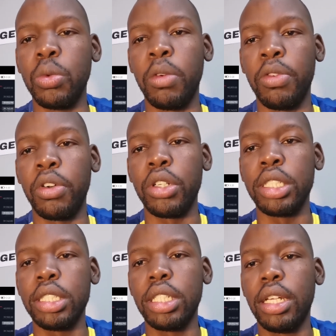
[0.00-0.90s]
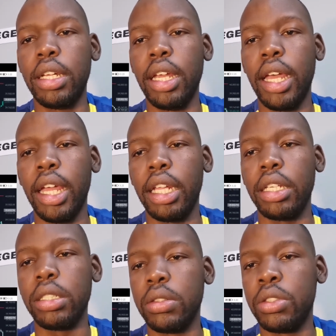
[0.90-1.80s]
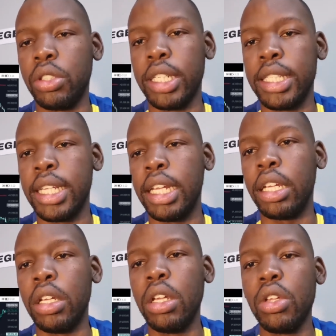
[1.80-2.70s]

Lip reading: reverse and start selling.